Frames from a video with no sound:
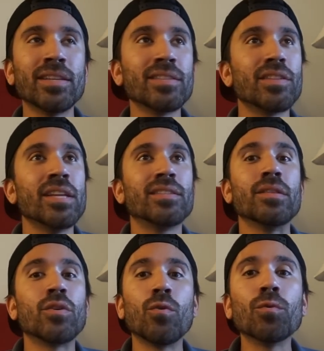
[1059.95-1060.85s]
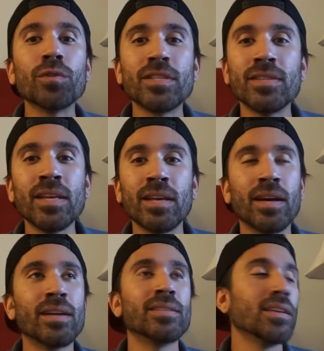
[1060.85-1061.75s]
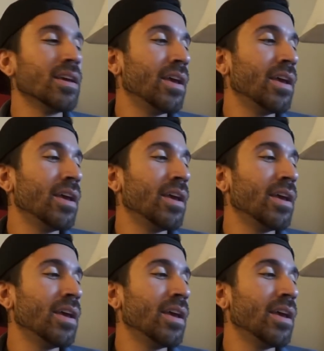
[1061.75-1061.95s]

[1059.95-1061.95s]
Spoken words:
It's the coolest thing, guys.